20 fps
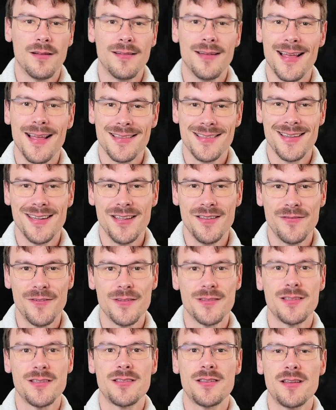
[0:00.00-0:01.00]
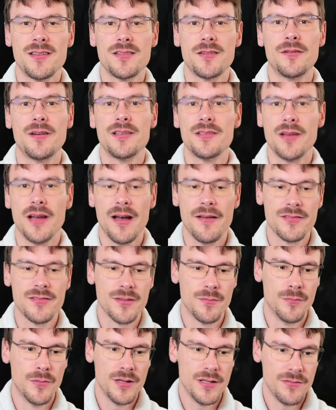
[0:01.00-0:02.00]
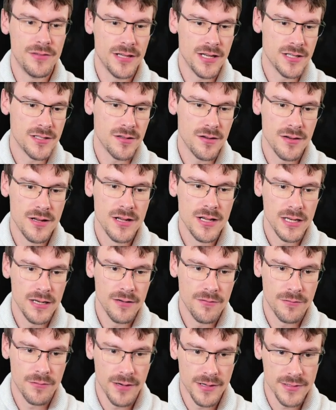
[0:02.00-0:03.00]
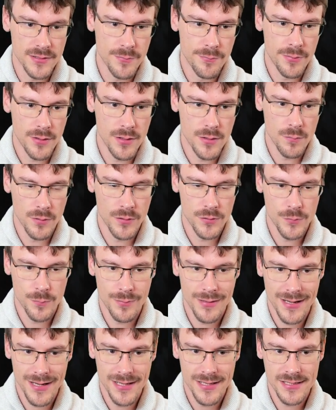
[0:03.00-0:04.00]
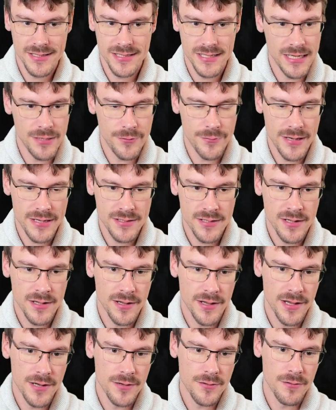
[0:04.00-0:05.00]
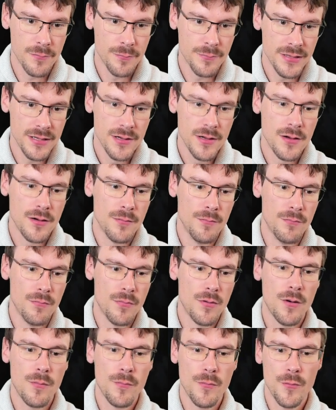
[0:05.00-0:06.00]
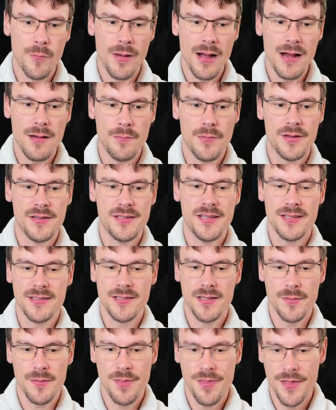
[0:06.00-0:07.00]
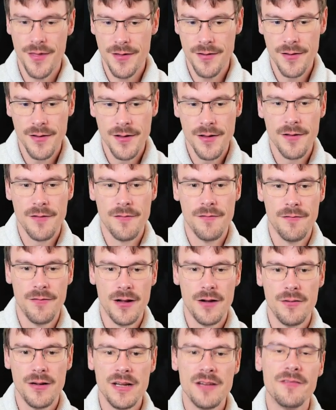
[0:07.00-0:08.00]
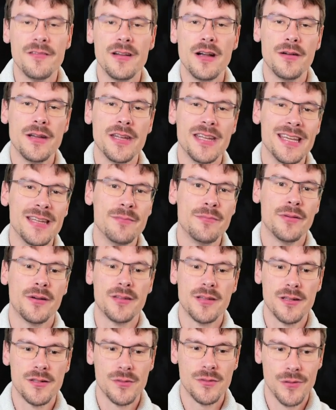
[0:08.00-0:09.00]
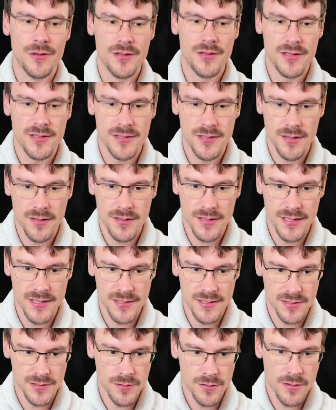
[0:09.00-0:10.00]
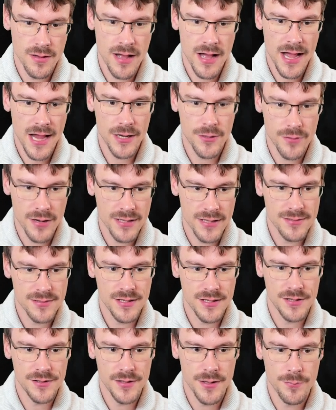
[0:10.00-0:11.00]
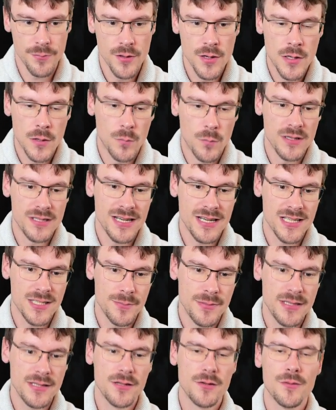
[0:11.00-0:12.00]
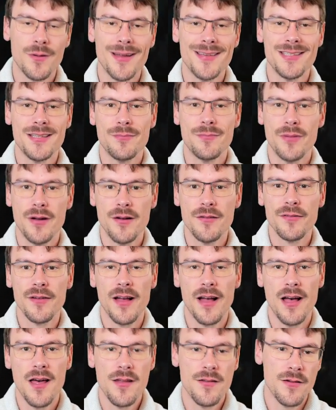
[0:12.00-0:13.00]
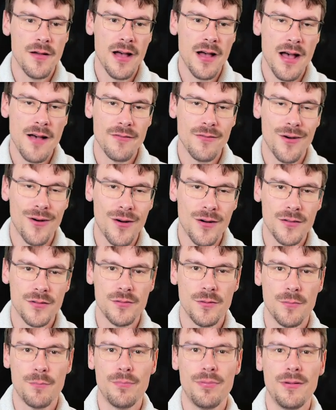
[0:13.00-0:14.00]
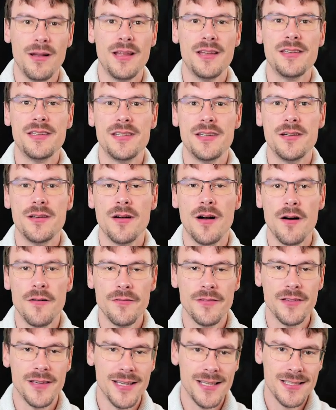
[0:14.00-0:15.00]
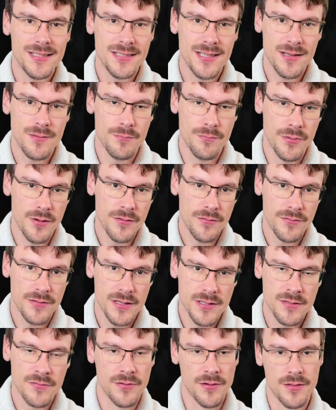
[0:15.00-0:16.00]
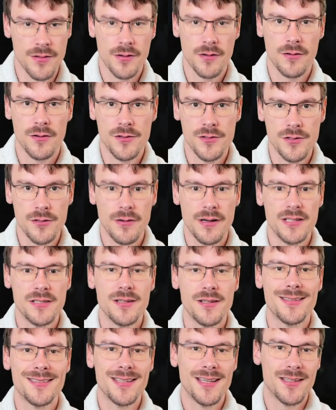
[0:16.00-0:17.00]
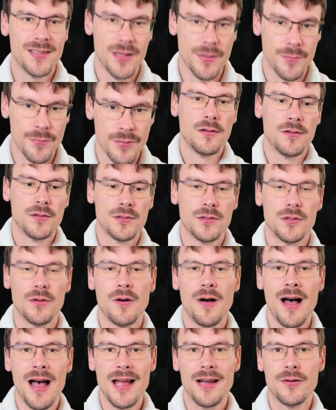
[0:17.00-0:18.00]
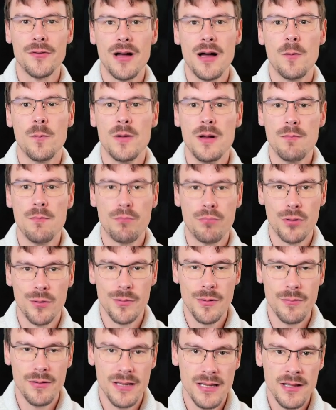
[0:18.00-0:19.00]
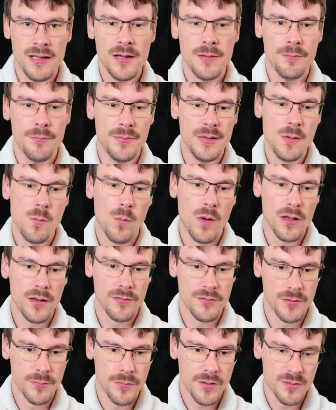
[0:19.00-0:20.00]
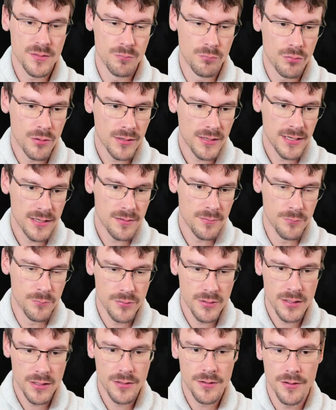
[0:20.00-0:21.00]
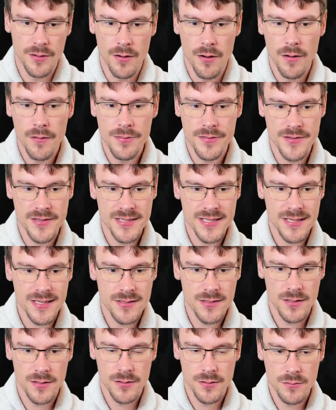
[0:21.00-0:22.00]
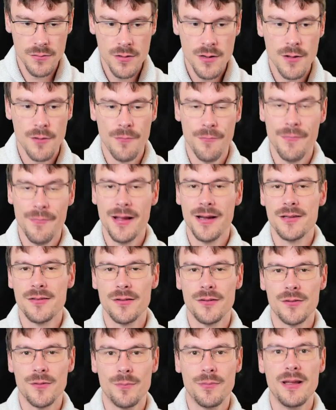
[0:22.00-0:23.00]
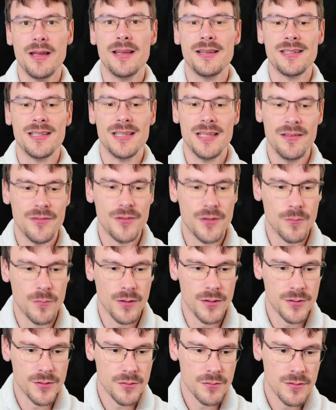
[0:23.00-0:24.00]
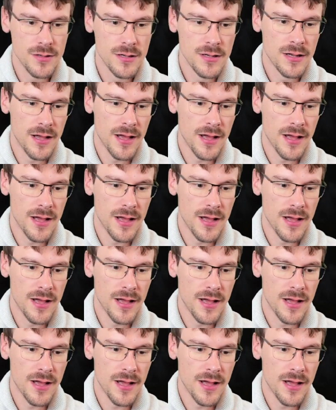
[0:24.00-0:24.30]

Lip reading: Lastly, for the Sorcerers, you have some modification. If for example you want to play Incinerate and you'll be more mobile, but there's something very important to understand is the Hydra setup, which has been crazy buff, and you have also plenty of insane buffies for the Conjuration setup. So Hydra will probably be one of the most broken builds on the season 2, make sure to play it if you want to.